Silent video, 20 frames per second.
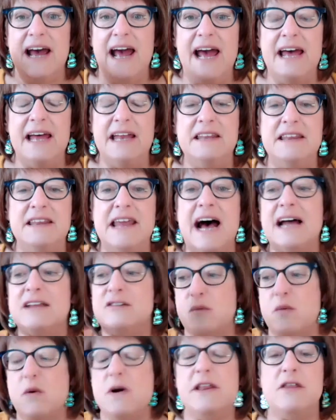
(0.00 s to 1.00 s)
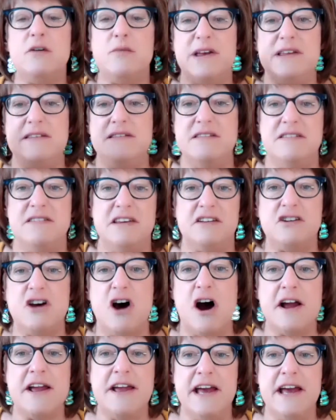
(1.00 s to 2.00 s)
And that's one of the reasons that
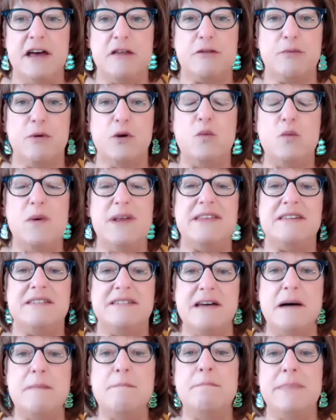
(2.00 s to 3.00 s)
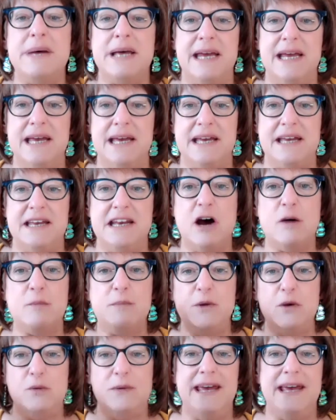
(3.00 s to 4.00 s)
talking it through with somebody can
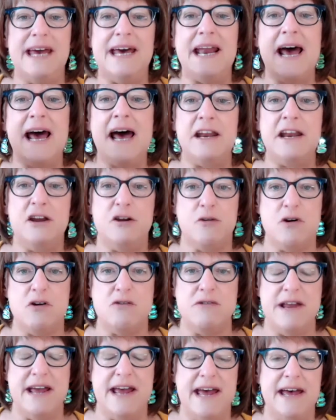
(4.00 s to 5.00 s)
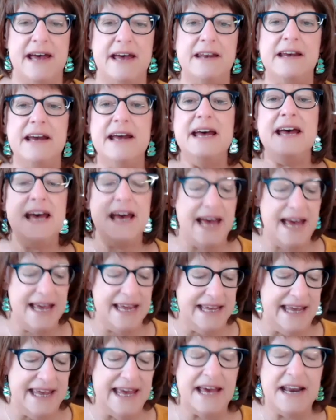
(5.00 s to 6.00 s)
help you get out of your own head
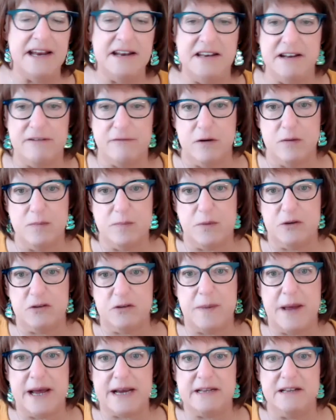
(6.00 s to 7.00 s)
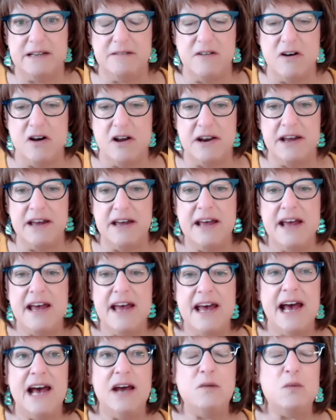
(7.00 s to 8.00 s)
and get a different perspective on it.
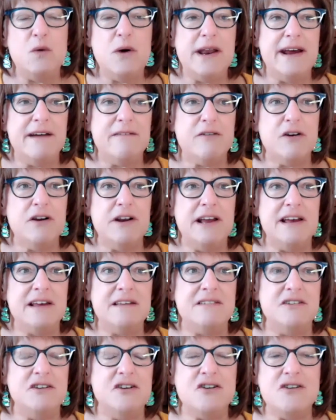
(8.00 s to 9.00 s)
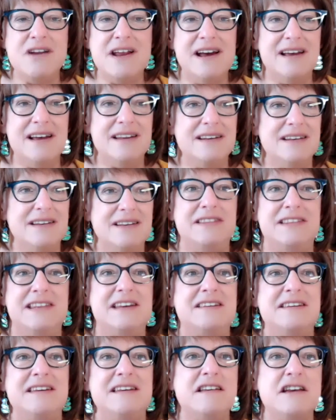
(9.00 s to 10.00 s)
And whatever it is,
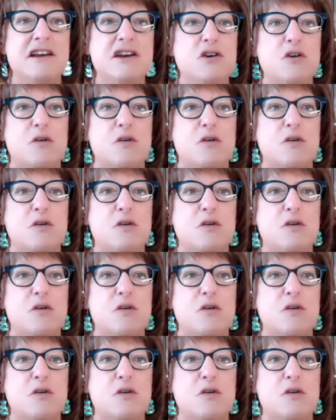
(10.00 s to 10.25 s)
this isn't